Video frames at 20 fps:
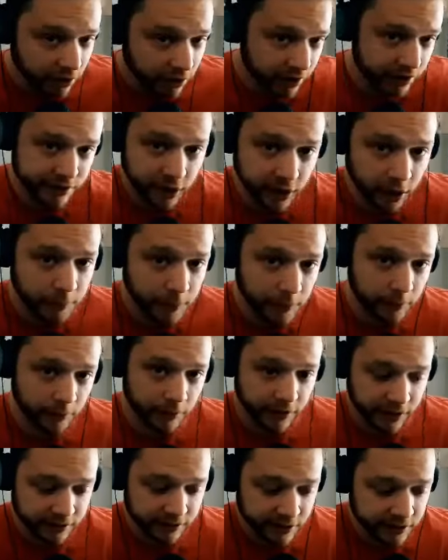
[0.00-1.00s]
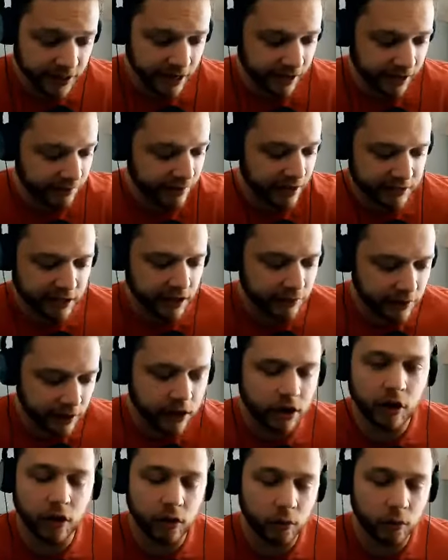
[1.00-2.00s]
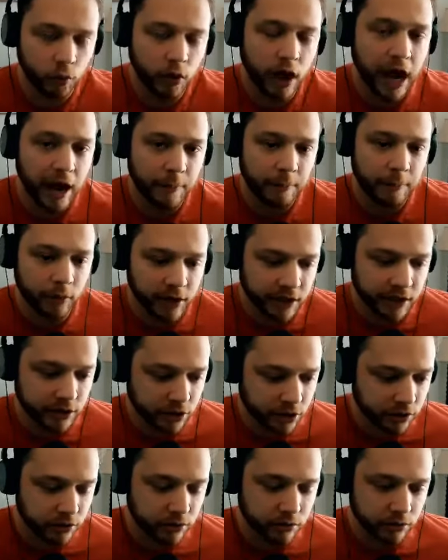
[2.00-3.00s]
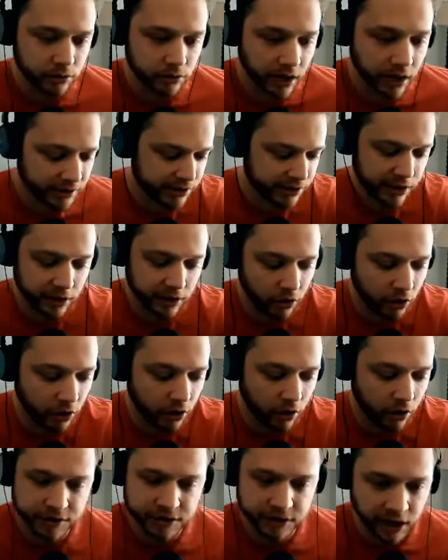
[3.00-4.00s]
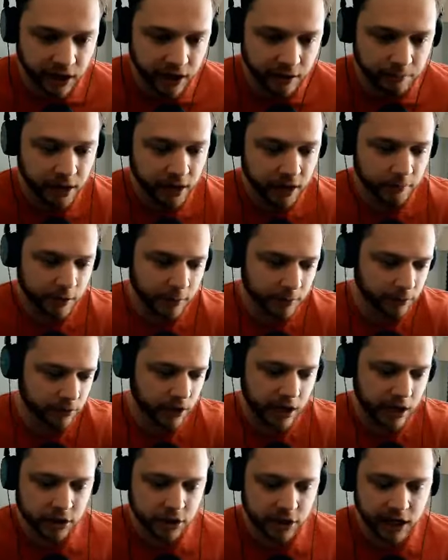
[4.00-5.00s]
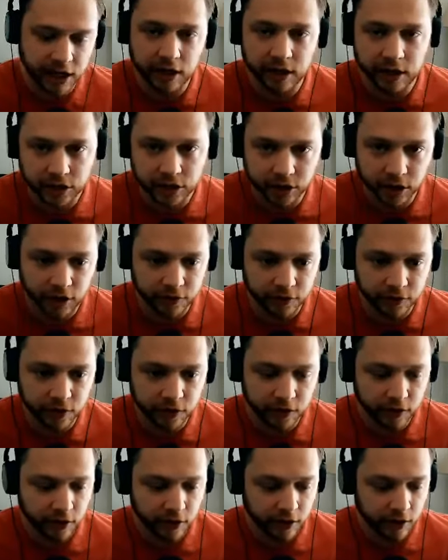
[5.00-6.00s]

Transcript: going to tell people that I did that. And that's how they all operate too. I see it all the time. People are educating each other